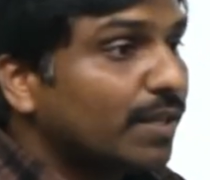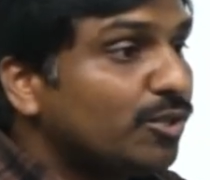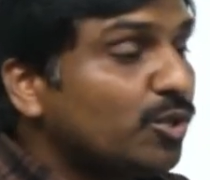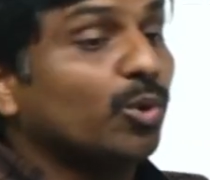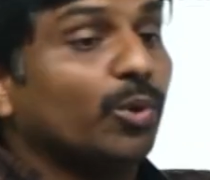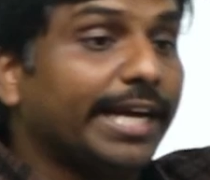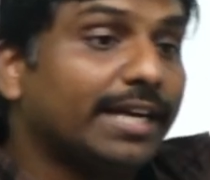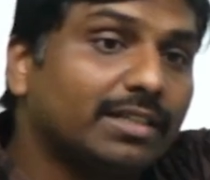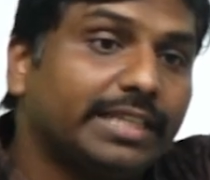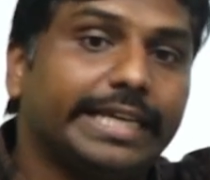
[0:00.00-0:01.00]
to hit
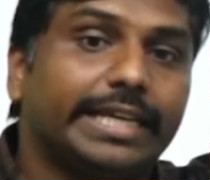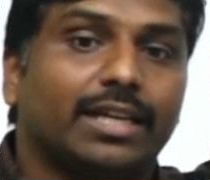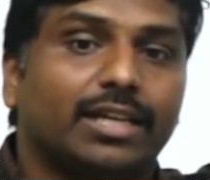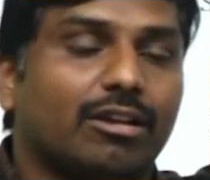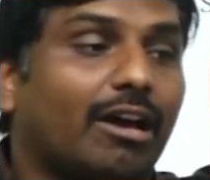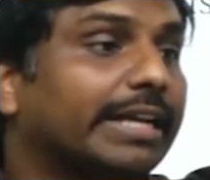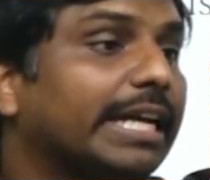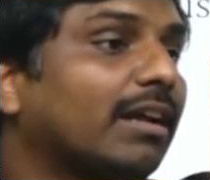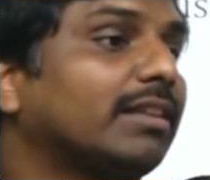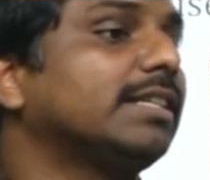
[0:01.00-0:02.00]
the target on
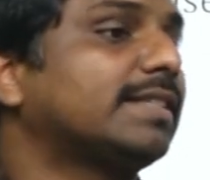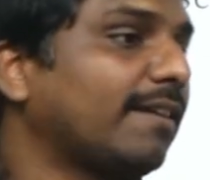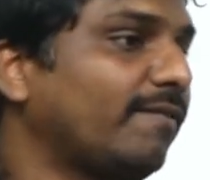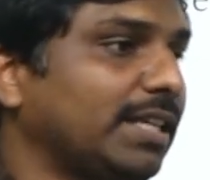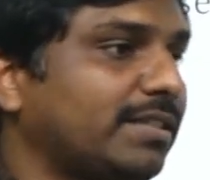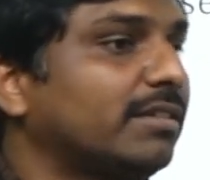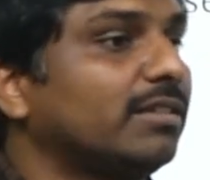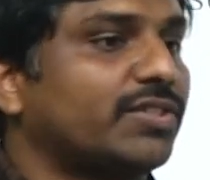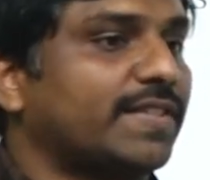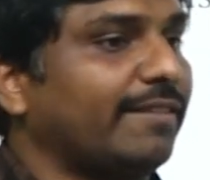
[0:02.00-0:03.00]
the surface, Earth's
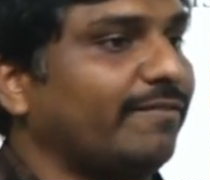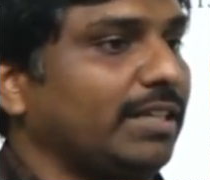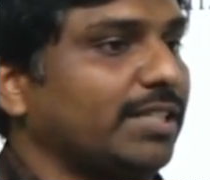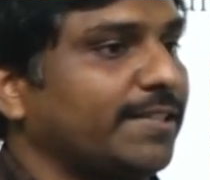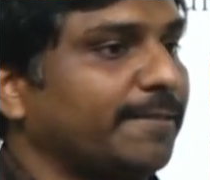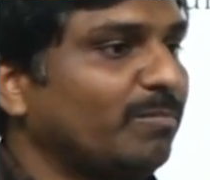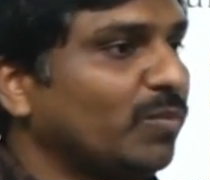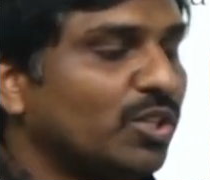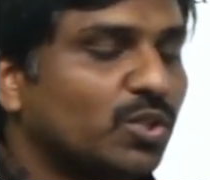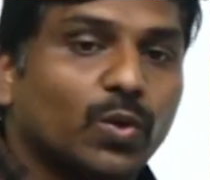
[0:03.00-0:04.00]
surface.
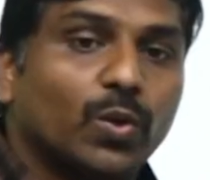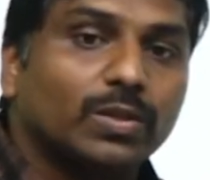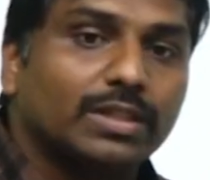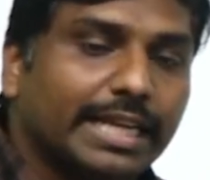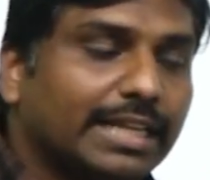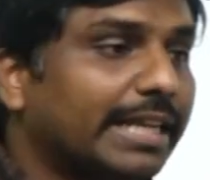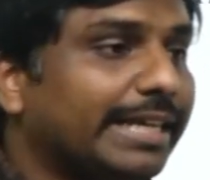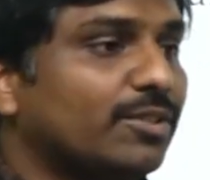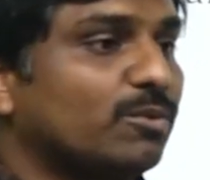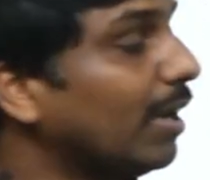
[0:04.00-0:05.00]
So then that is
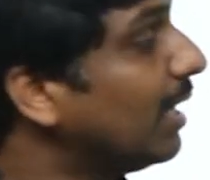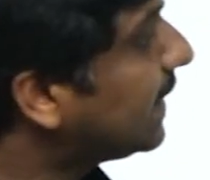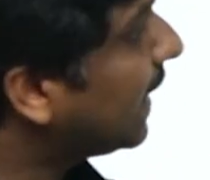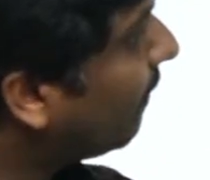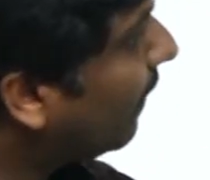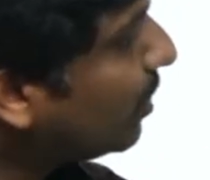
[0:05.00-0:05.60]
known as surface to